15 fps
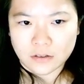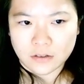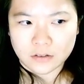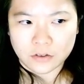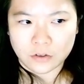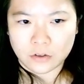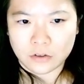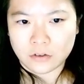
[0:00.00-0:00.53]

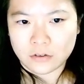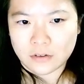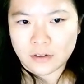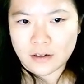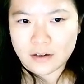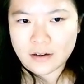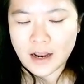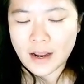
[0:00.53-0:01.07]
so
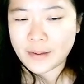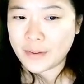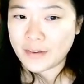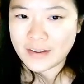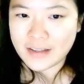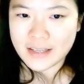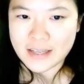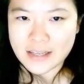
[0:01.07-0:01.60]
I'm
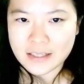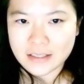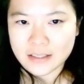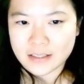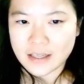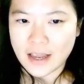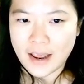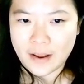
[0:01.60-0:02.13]
giving East
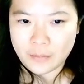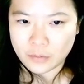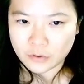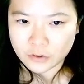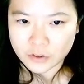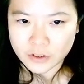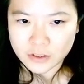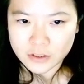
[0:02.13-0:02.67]
at
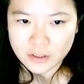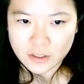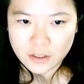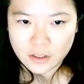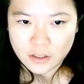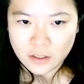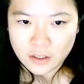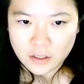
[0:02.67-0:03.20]
most
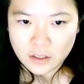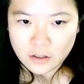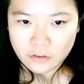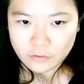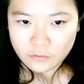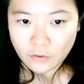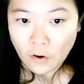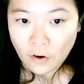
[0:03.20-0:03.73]

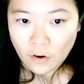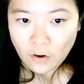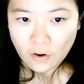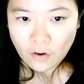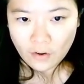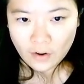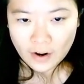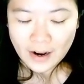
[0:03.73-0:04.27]

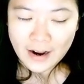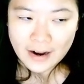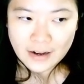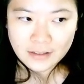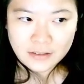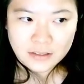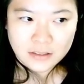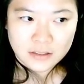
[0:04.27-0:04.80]
4
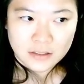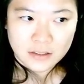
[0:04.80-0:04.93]
hearts.